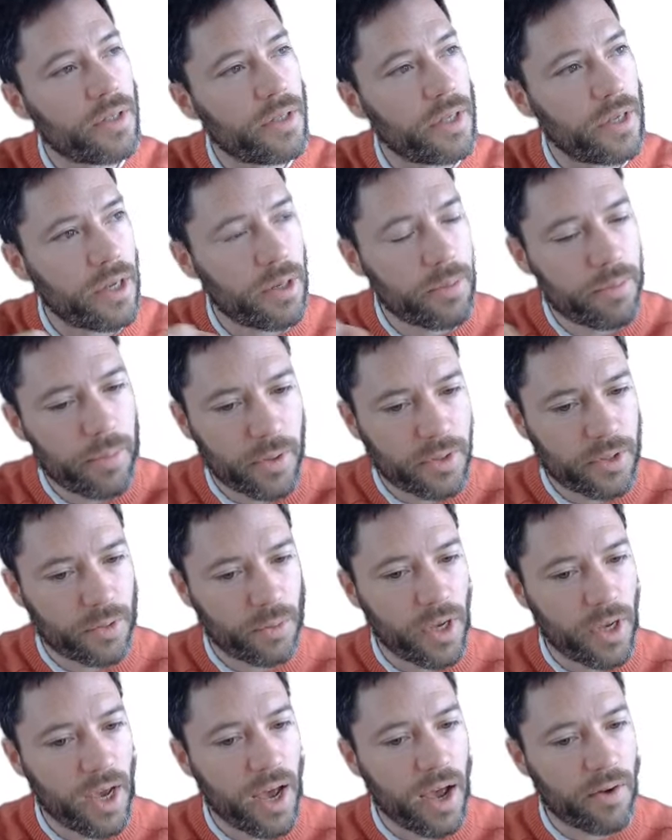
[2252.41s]
the inputs
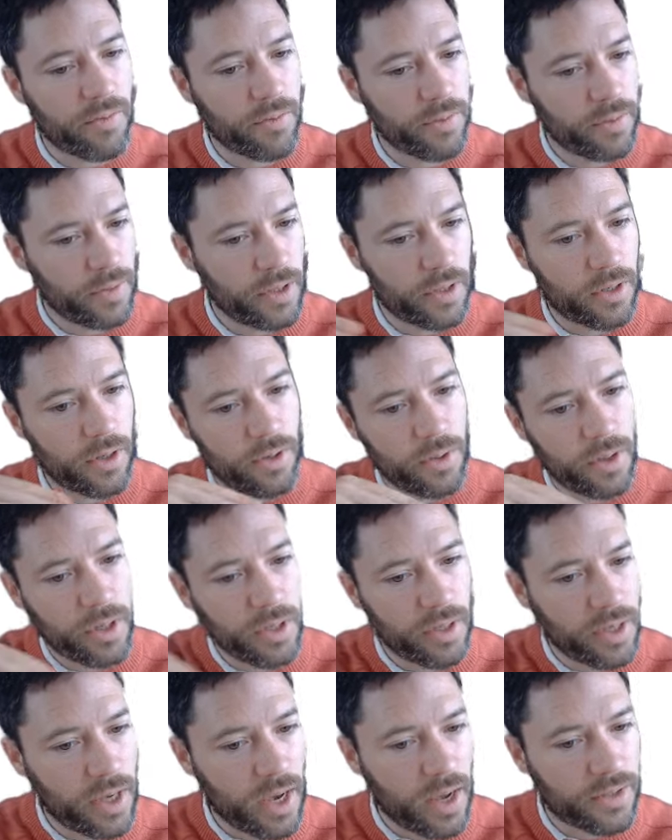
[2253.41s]
we have,
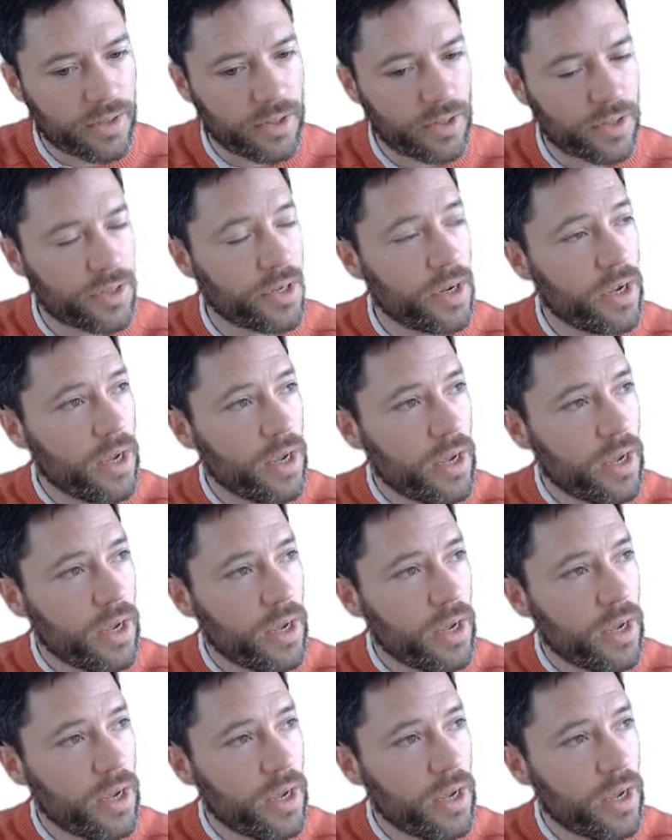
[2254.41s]
including the answers,